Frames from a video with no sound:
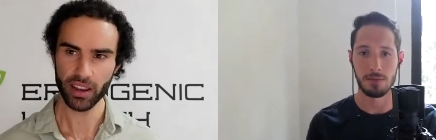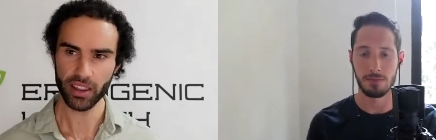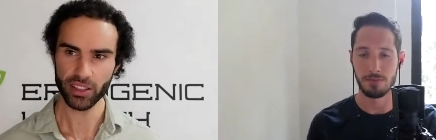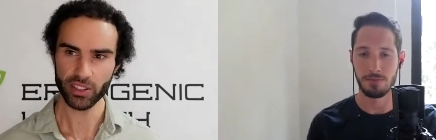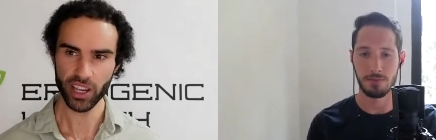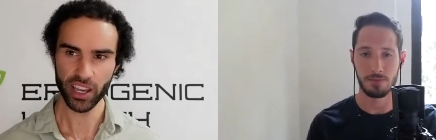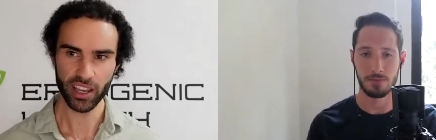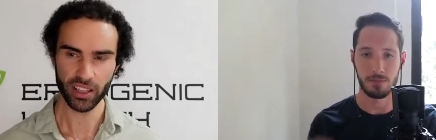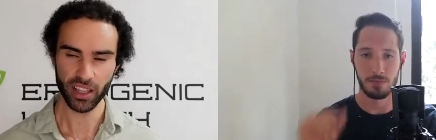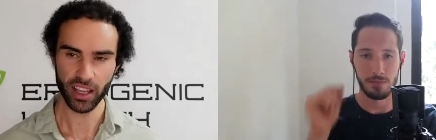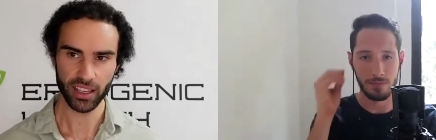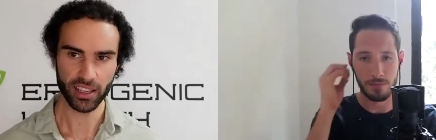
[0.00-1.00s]
Speaker 1: of that,
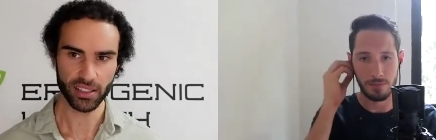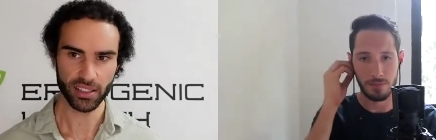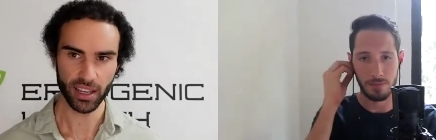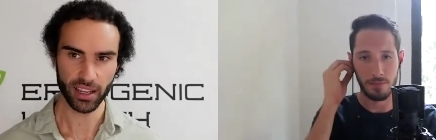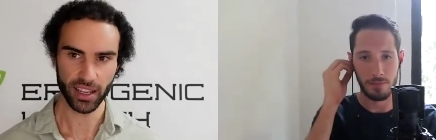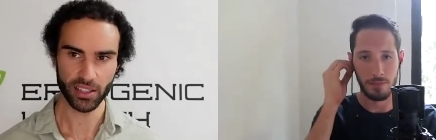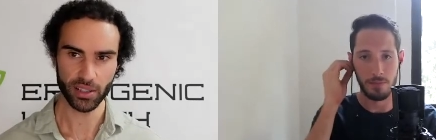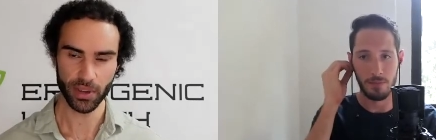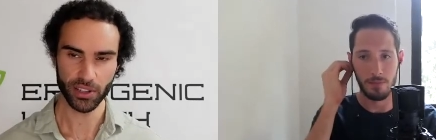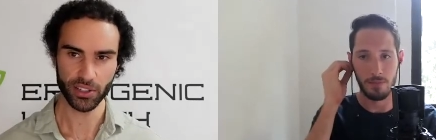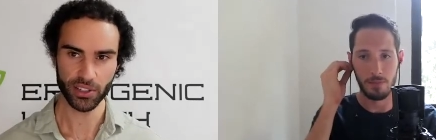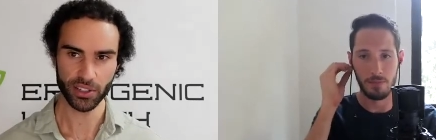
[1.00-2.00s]
Jay, I guess, like as you
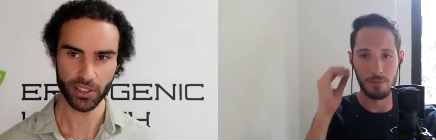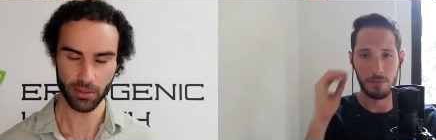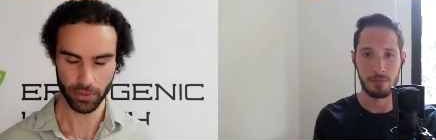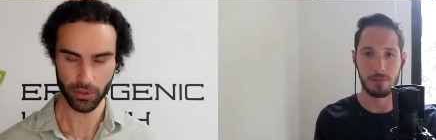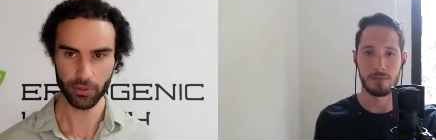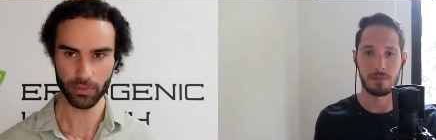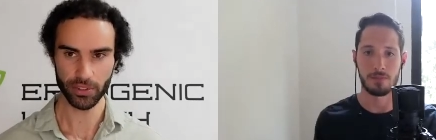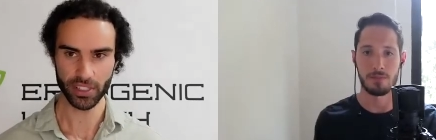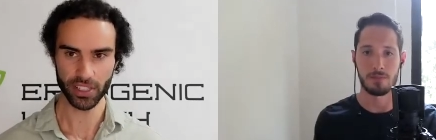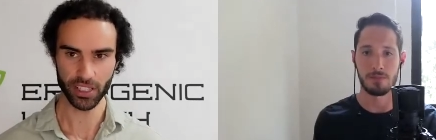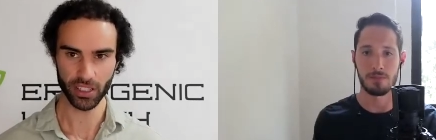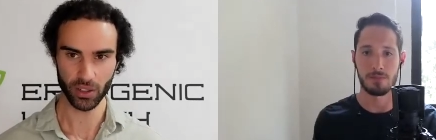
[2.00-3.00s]
mentioned, improvements
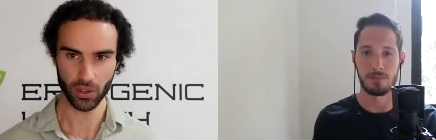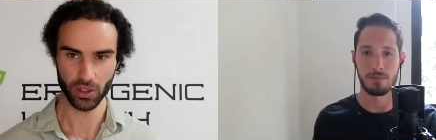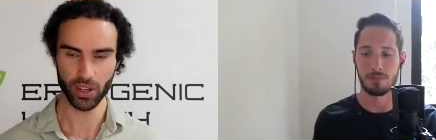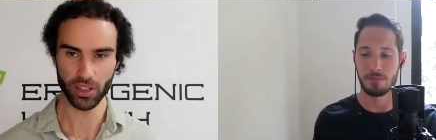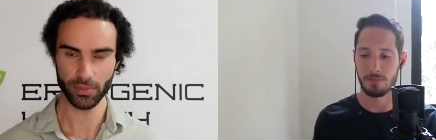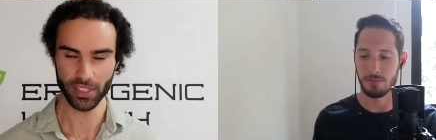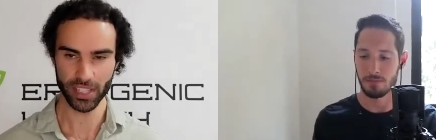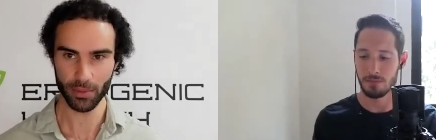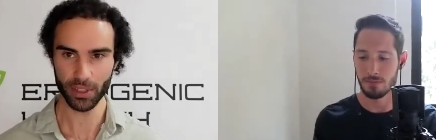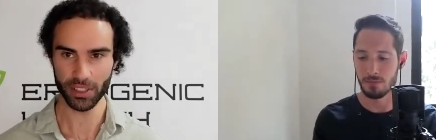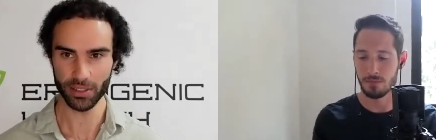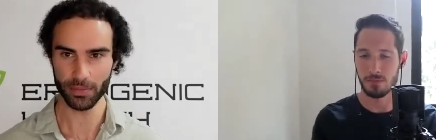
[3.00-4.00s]
in glucose
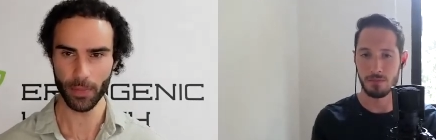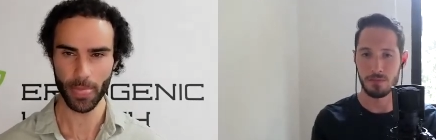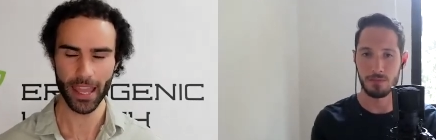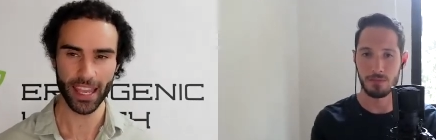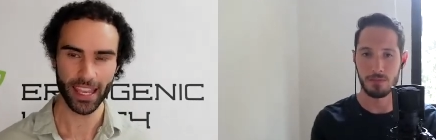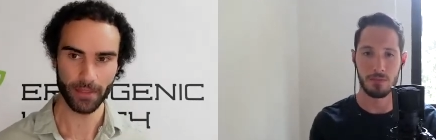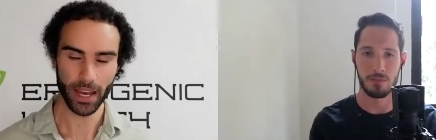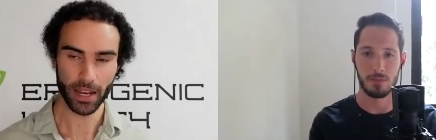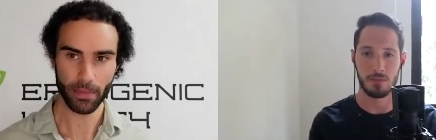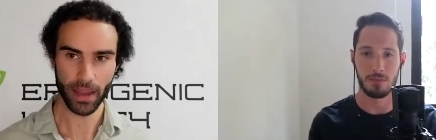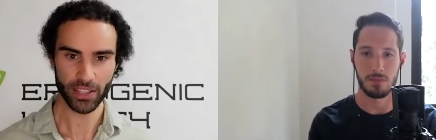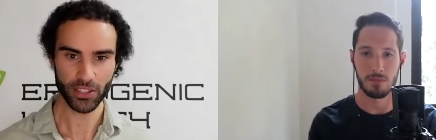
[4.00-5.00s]
metabolism. I'd
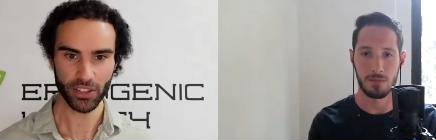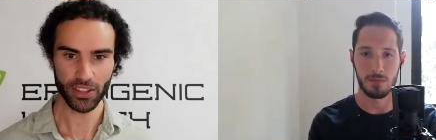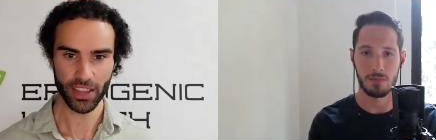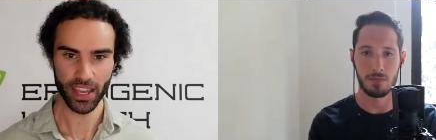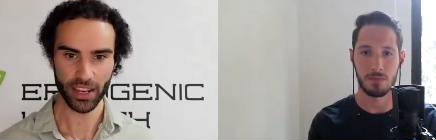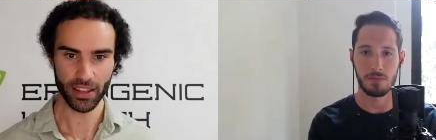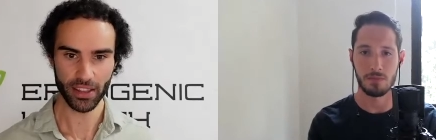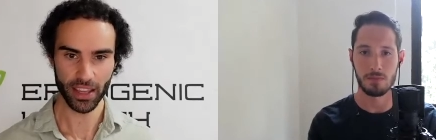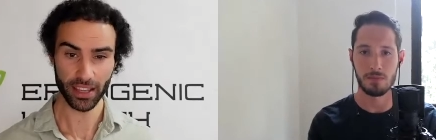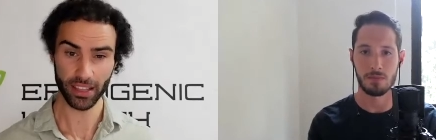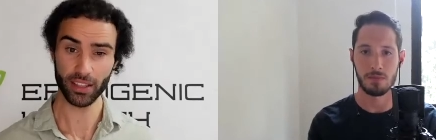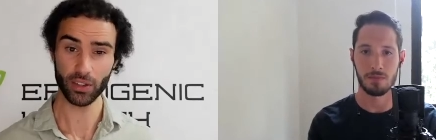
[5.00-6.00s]
imagine then
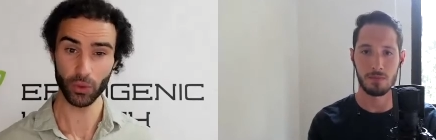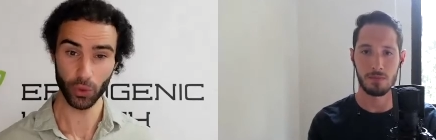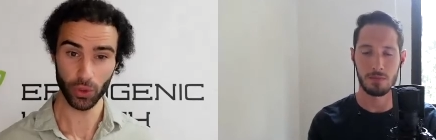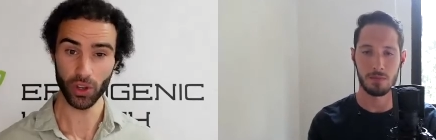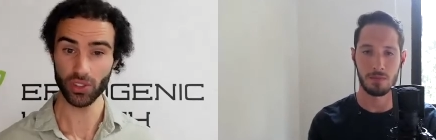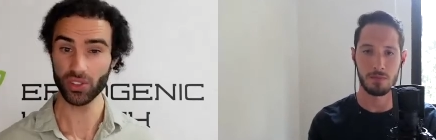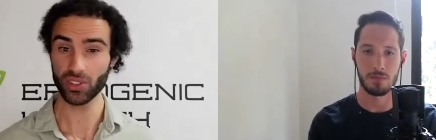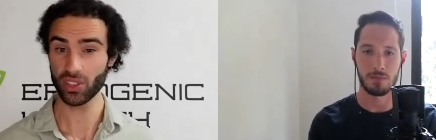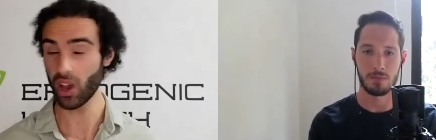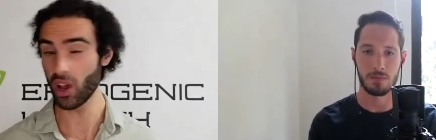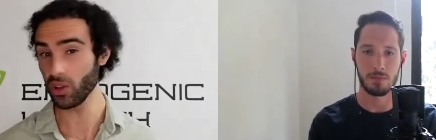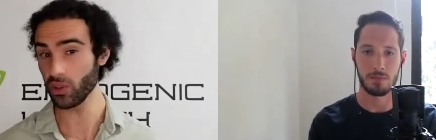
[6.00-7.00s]
their glucose
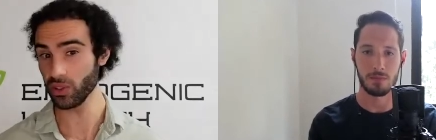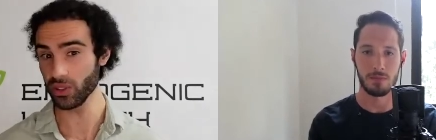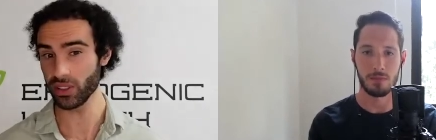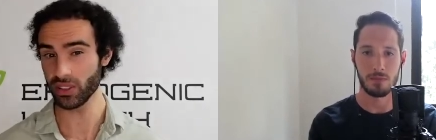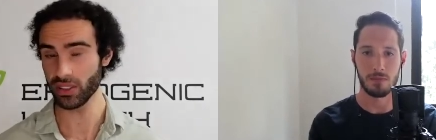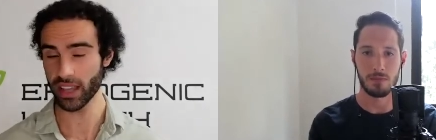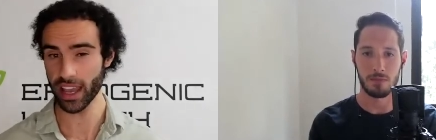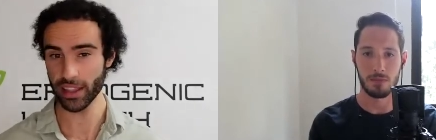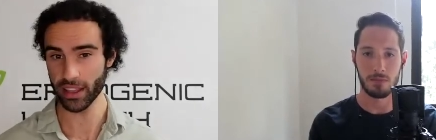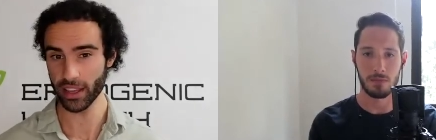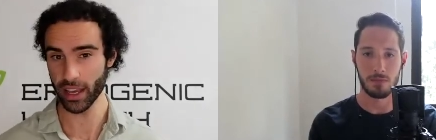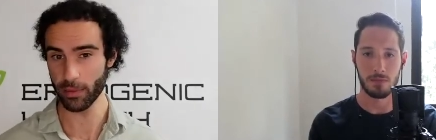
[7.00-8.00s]
tolerance and
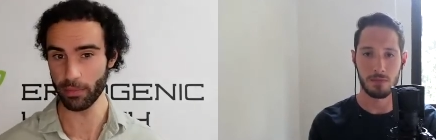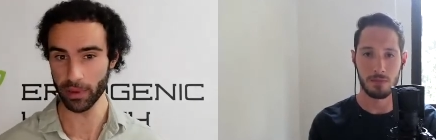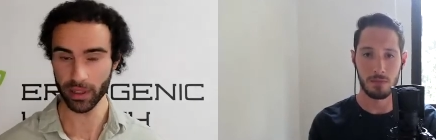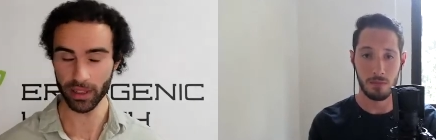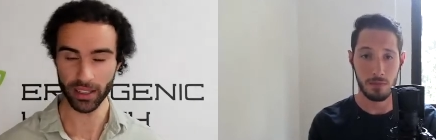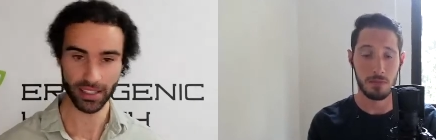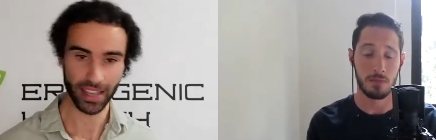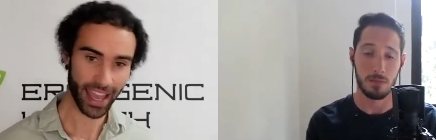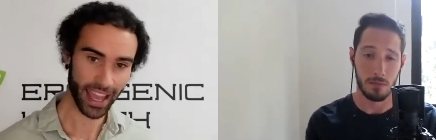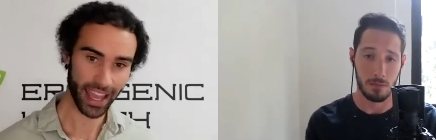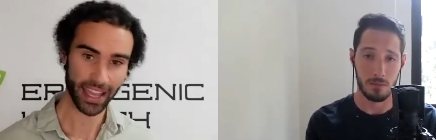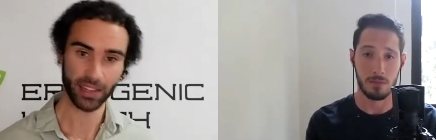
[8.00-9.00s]
their ability to
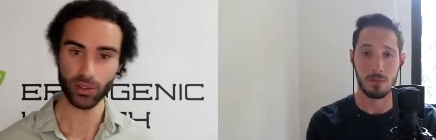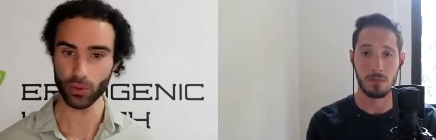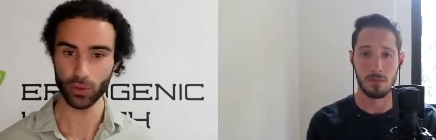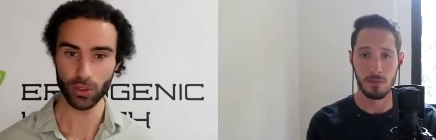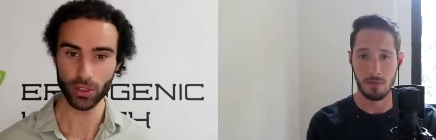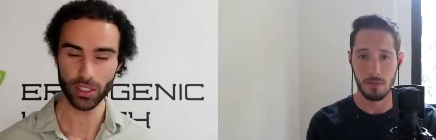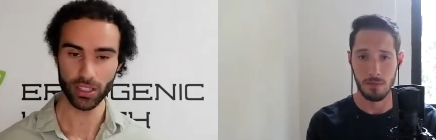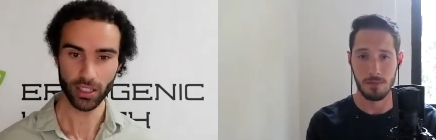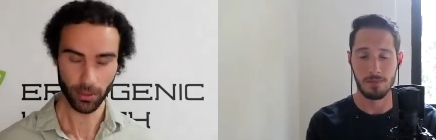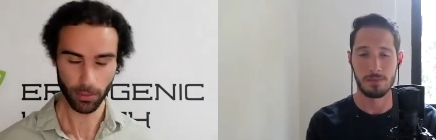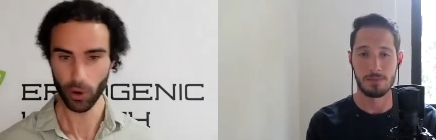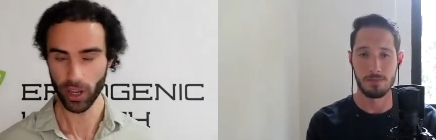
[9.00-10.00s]
handle
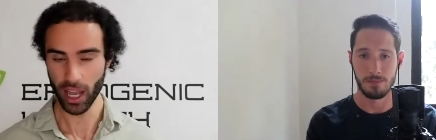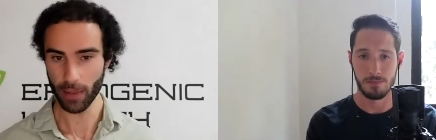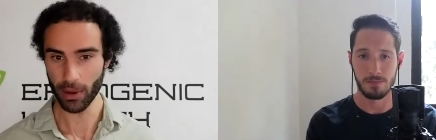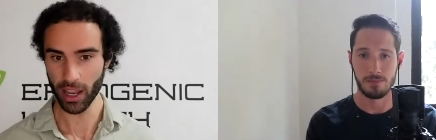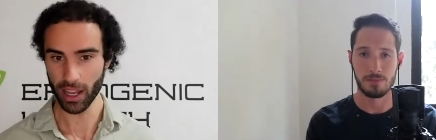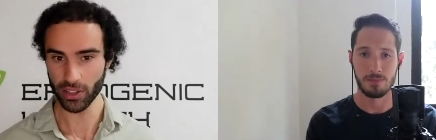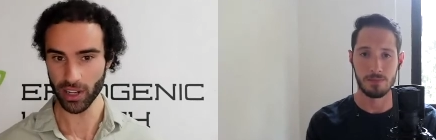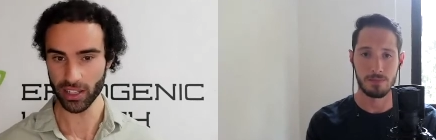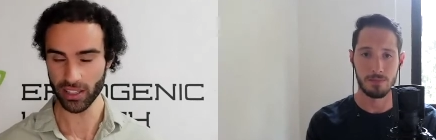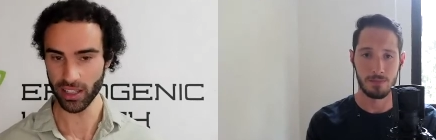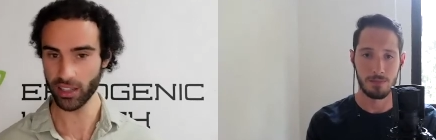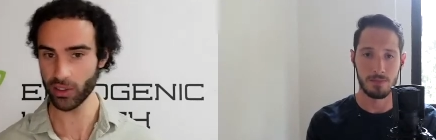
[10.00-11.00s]
more
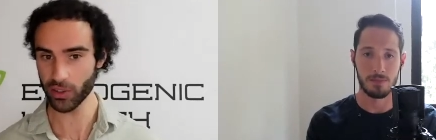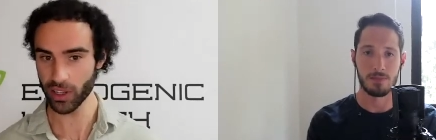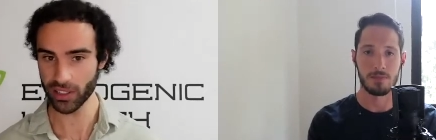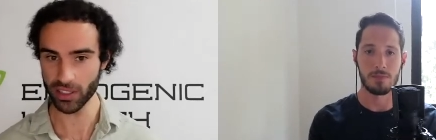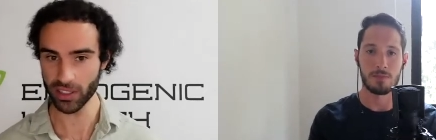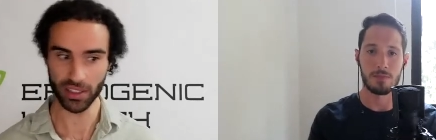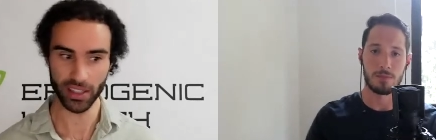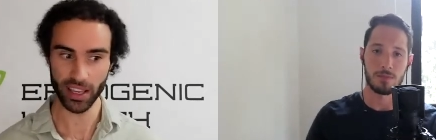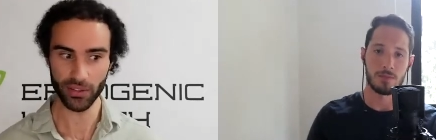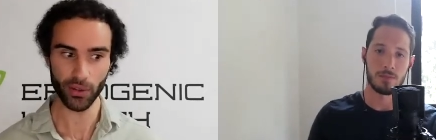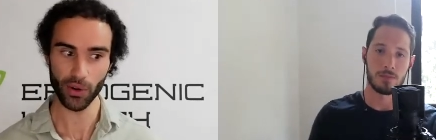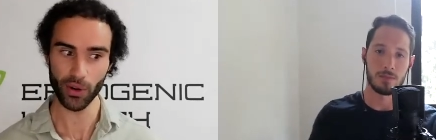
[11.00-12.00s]
carbohydrates increases, and
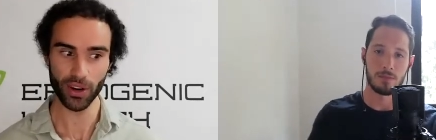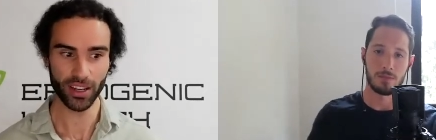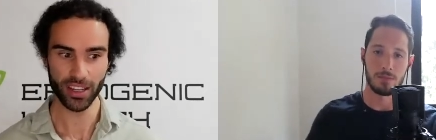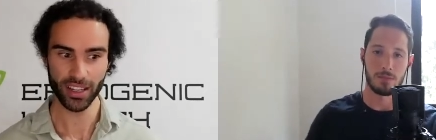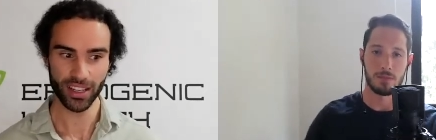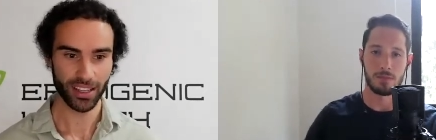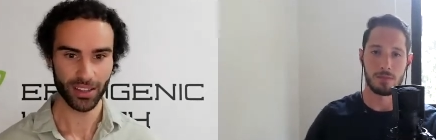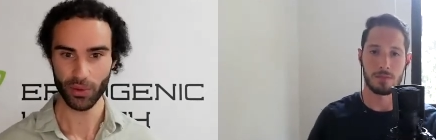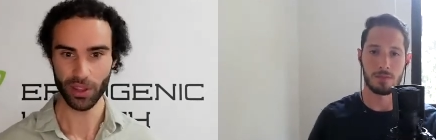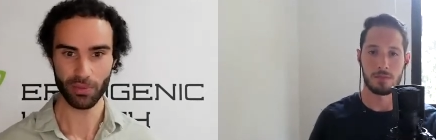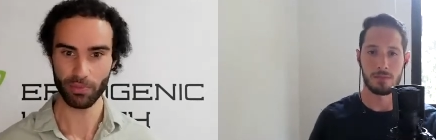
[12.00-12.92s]
therefore, with